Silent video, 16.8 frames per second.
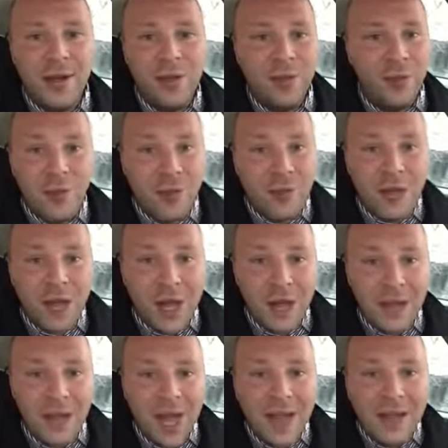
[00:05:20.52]

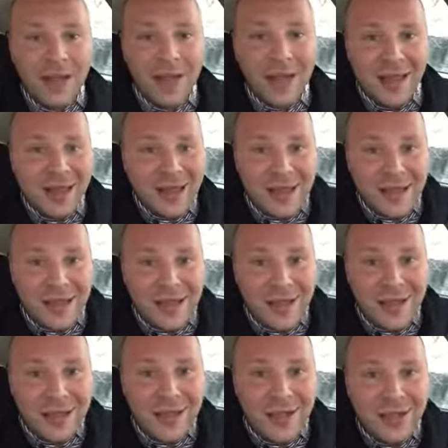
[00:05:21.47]
Without that,
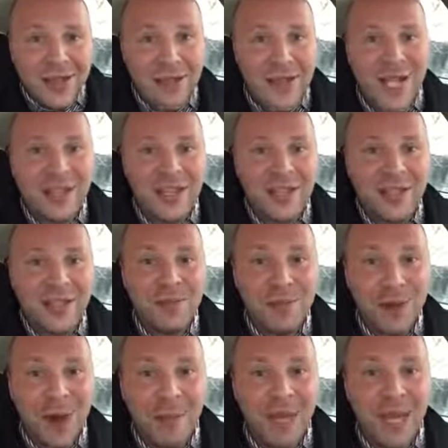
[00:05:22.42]
it doesn't make sense as
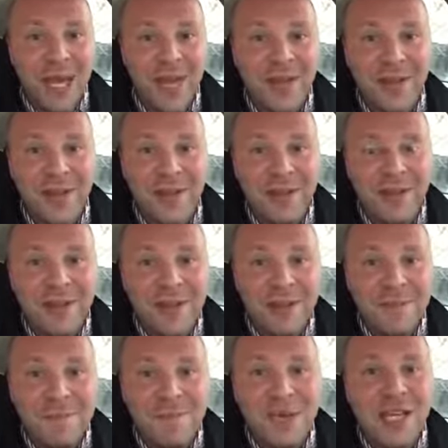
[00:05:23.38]
propaganda
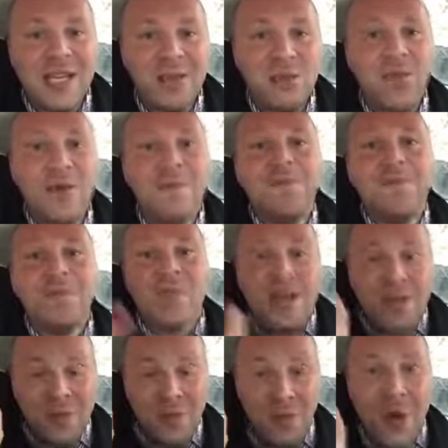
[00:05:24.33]
because
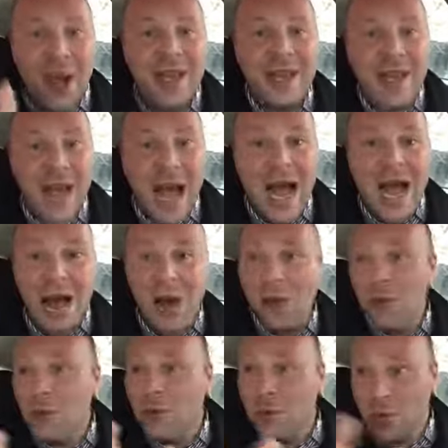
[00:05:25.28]
right
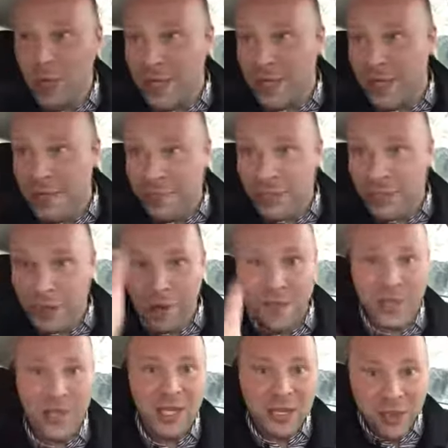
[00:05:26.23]
now we can
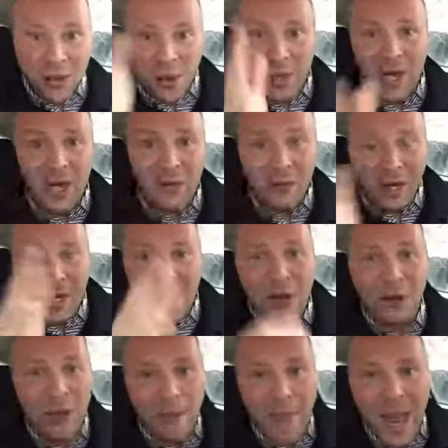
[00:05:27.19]
observe things going on right
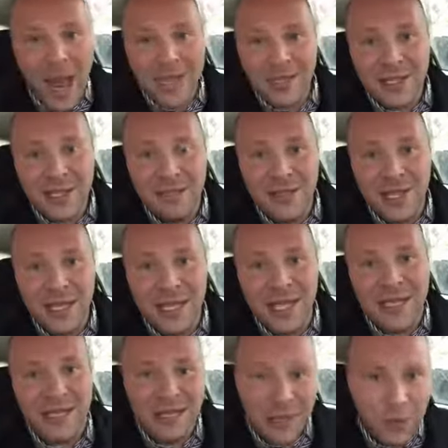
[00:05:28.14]
now the past can
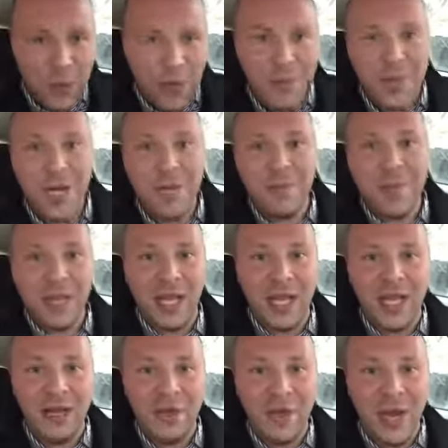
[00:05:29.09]
be somewhat
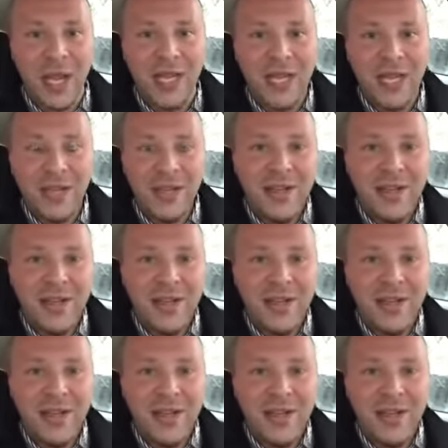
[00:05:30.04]
manipulated right